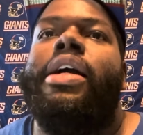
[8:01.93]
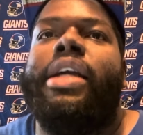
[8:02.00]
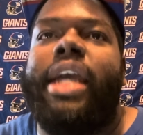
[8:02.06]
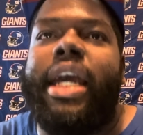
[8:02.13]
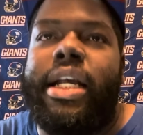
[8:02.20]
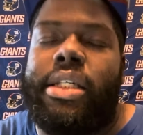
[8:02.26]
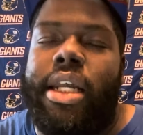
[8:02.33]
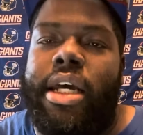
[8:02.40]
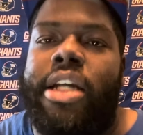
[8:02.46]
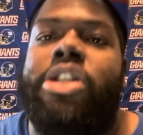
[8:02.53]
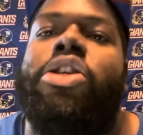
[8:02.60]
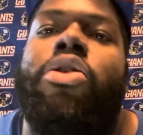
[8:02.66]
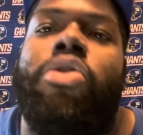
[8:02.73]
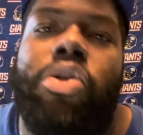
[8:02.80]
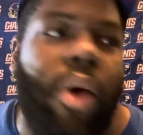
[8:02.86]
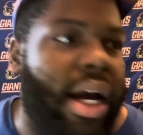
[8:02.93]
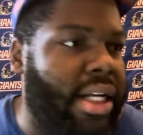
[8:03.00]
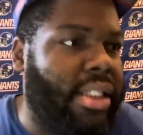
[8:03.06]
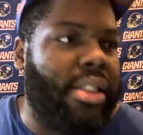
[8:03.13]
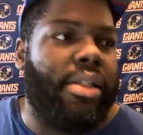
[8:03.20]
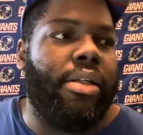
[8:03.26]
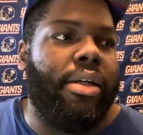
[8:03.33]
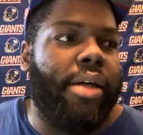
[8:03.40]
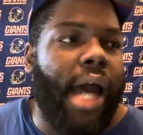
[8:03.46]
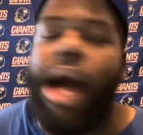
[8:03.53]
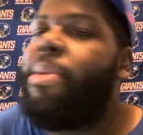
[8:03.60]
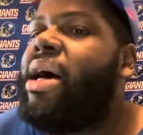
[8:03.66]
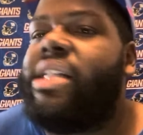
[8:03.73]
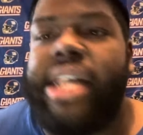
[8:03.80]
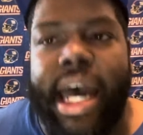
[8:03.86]
get into the end zone twice. How
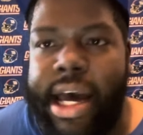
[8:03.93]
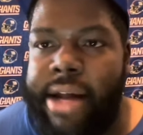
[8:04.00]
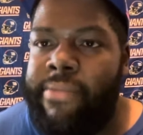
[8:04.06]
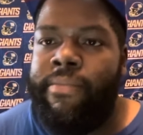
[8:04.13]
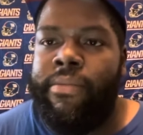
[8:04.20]
about that?